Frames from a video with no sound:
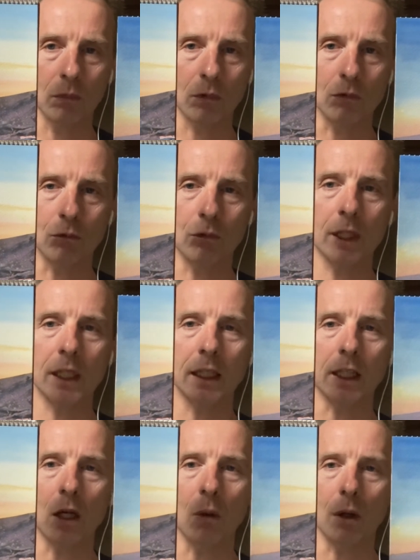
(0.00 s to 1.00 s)
really
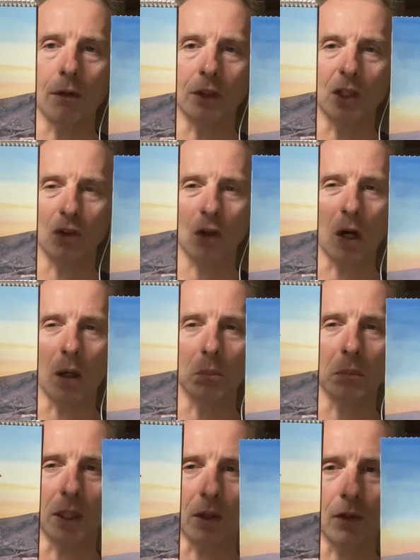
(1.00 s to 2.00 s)
go over the top
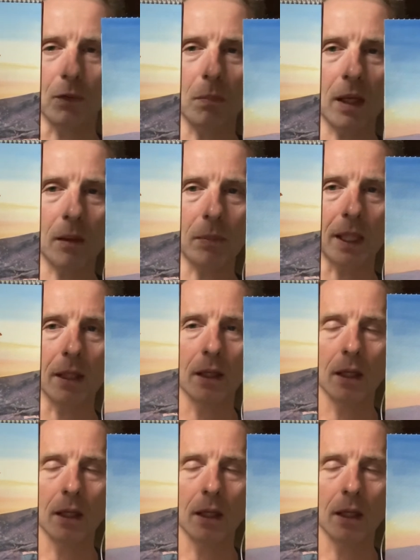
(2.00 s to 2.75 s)
because maybe